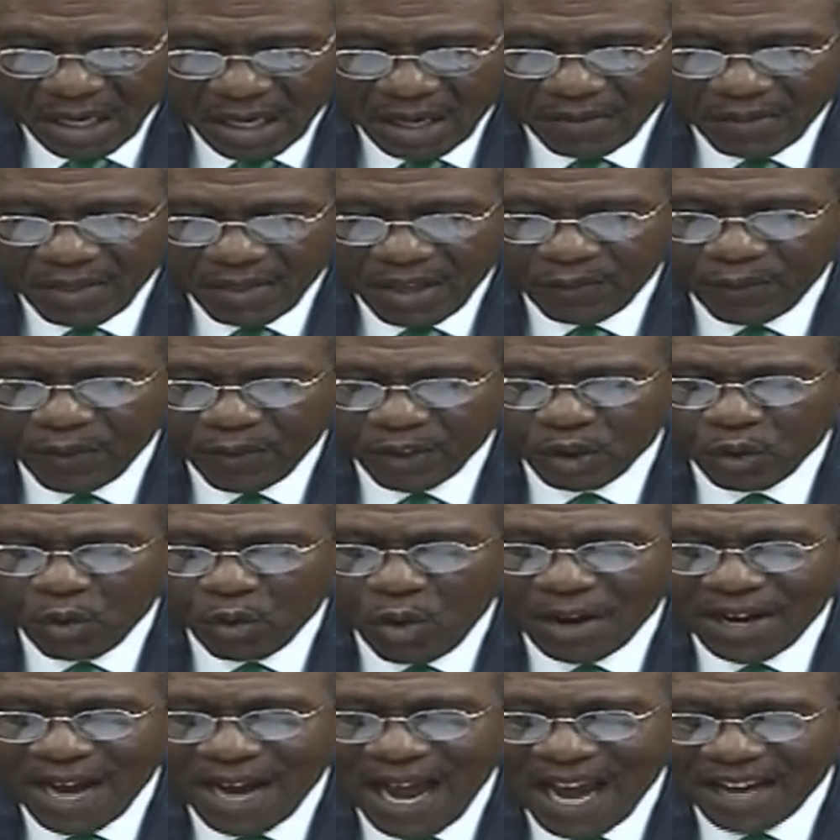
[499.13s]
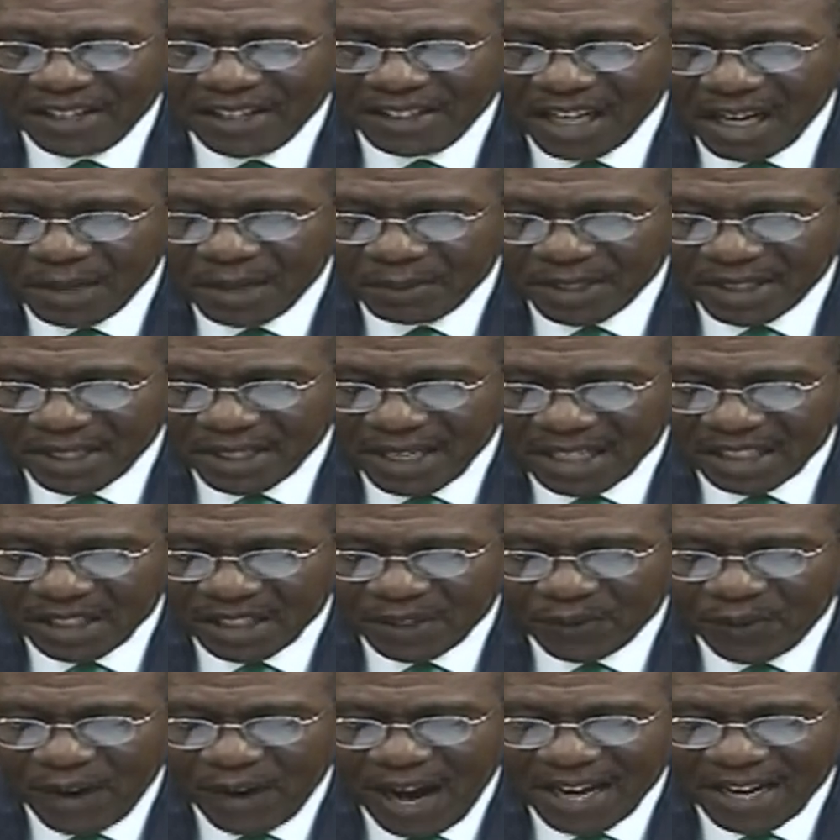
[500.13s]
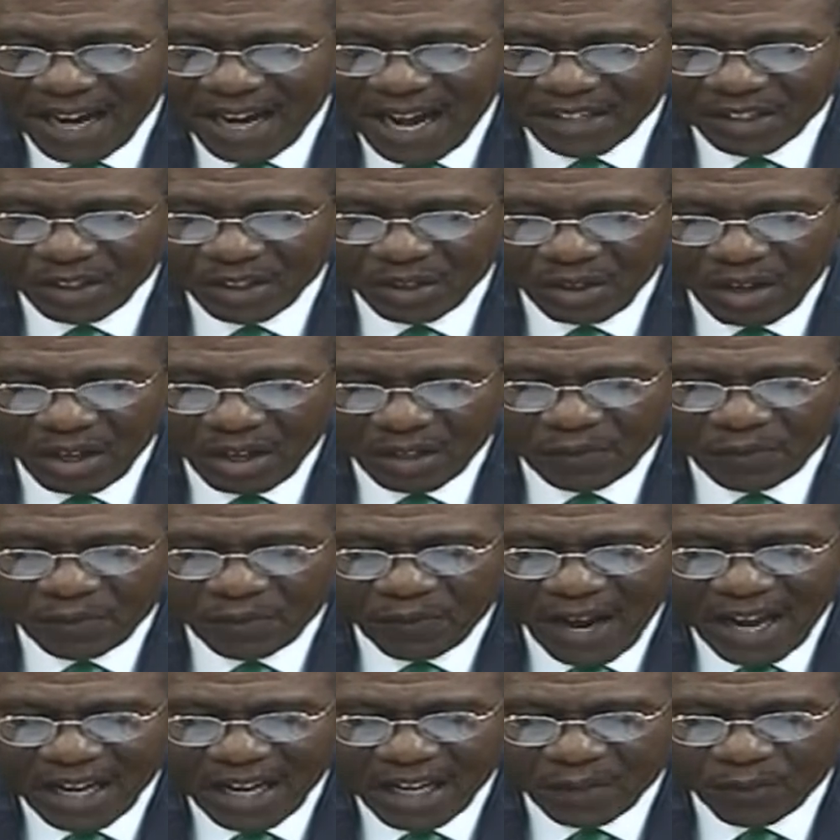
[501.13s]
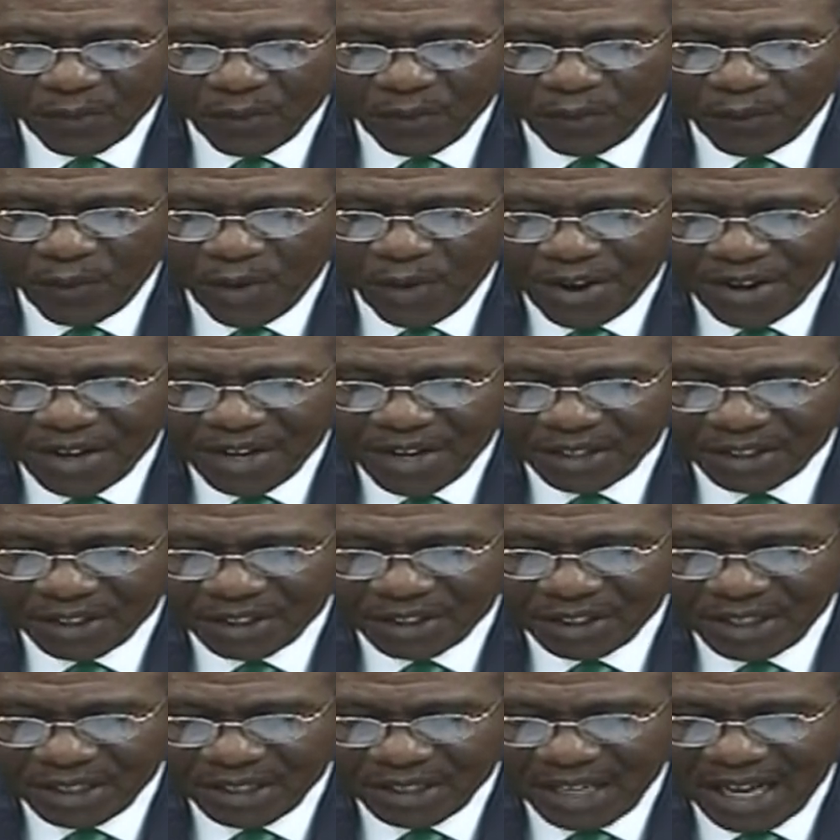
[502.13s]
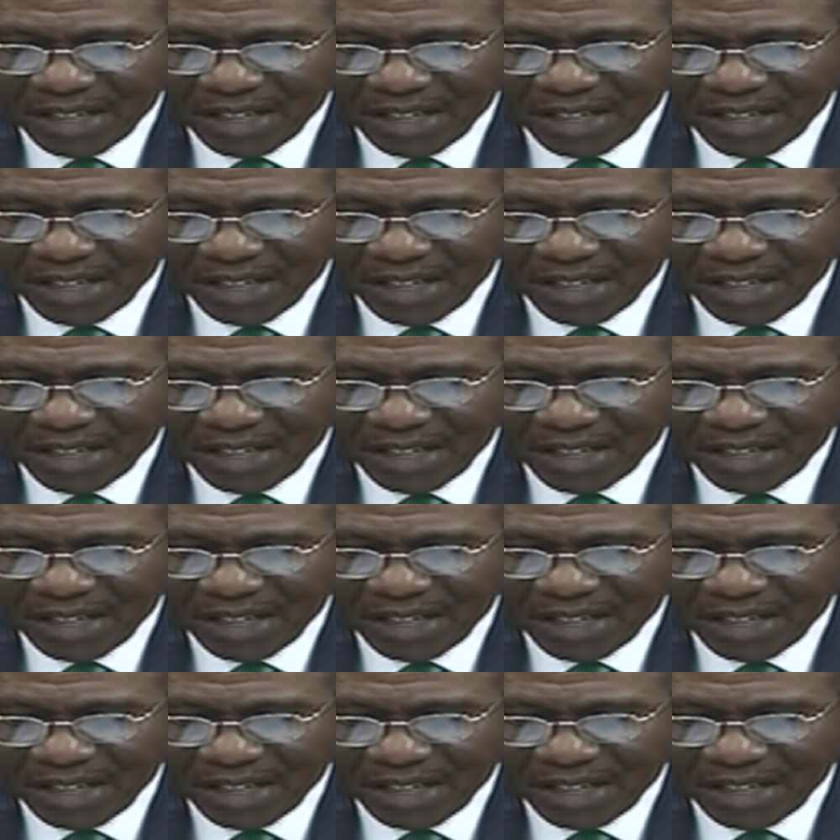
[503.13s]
The 41 items classified as not valid for foreign exchange